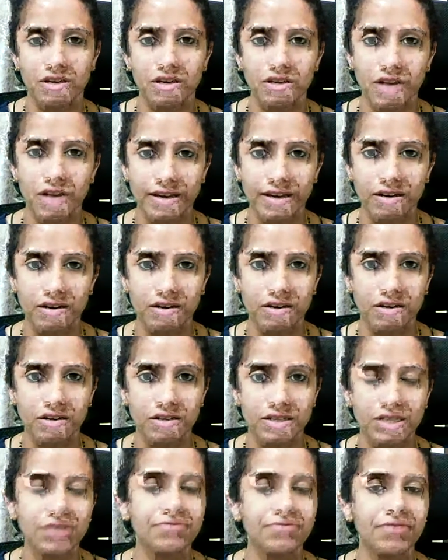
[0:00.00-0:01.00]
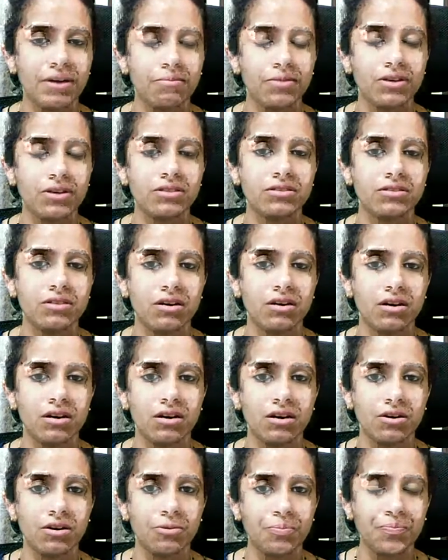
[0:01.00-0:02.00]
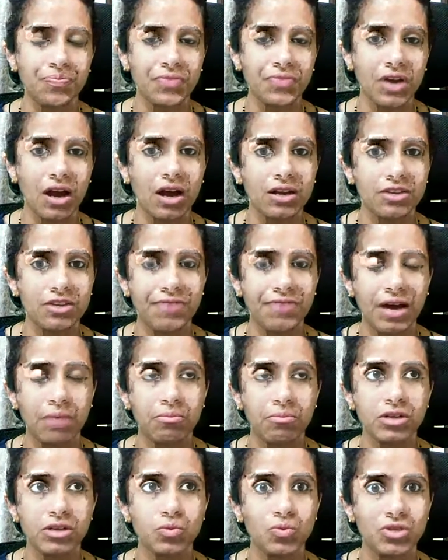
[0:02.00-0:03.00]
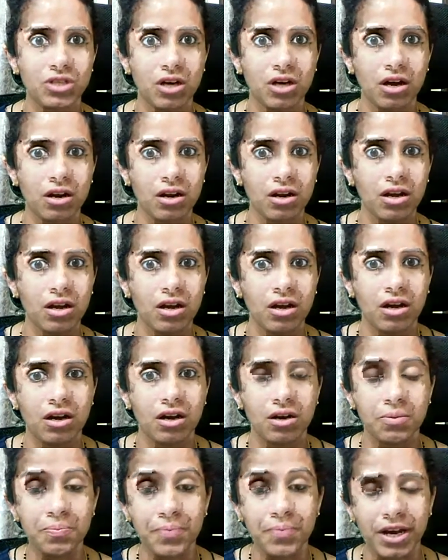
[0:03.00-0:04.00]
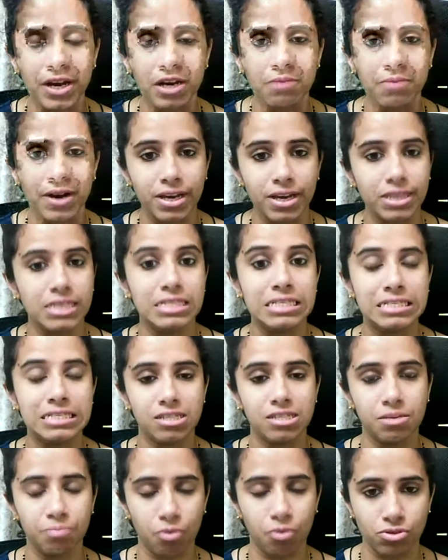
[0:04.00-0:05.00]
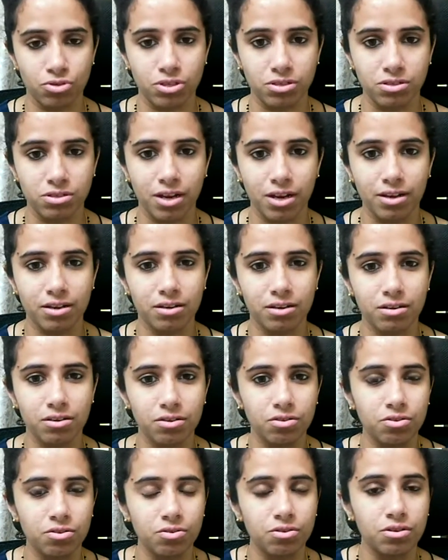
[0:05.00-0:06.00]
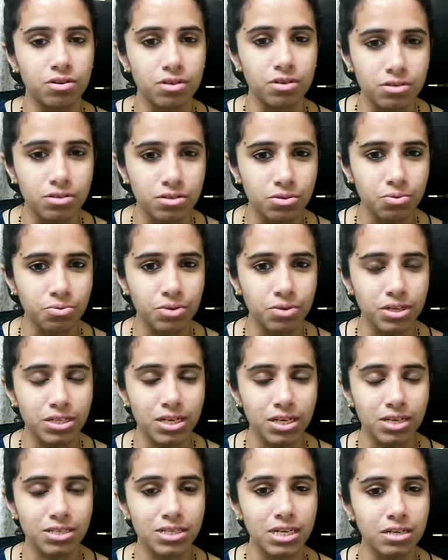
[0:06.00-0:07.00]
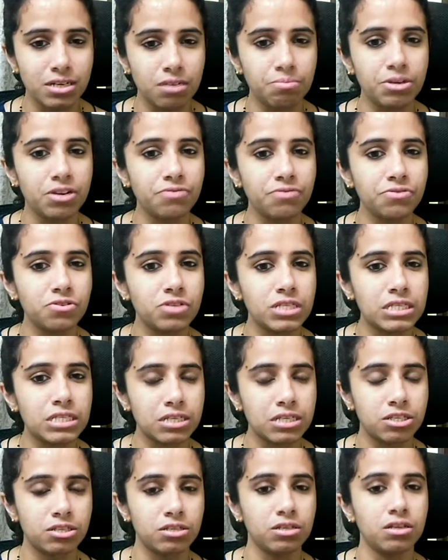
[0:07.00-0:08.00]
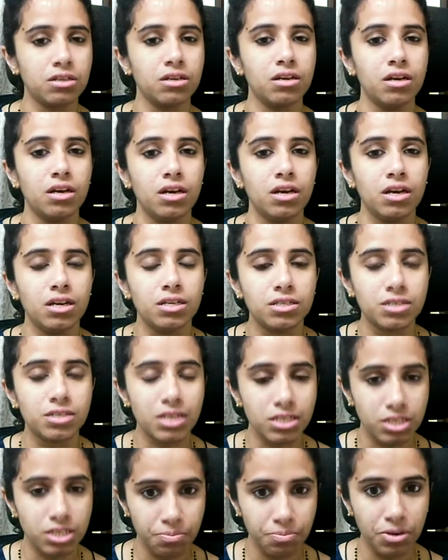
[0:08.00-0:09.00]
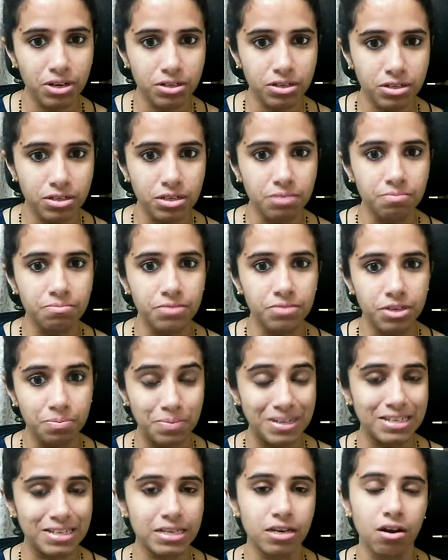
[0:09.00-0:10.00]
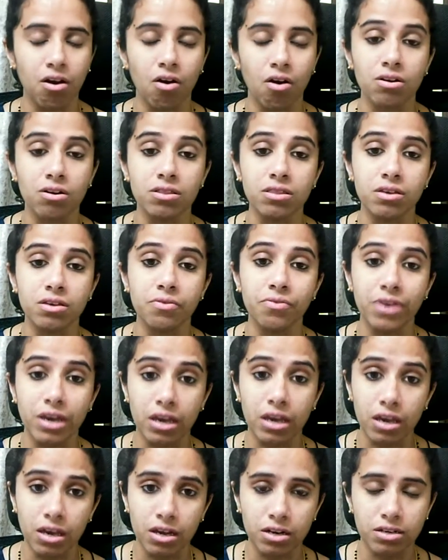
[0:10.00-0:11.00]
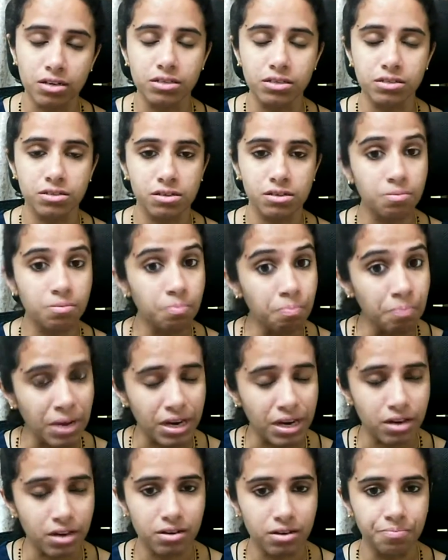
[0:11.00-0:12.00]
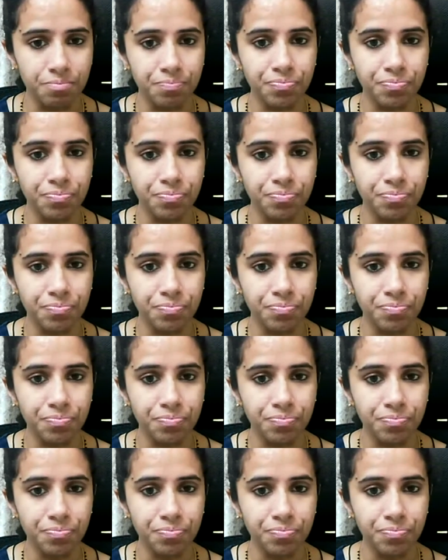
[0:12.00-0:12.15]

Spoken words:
Knit fabrics are the fabrics which are made by the knitting process. So it has little bit of stretchability depending on the way it is made.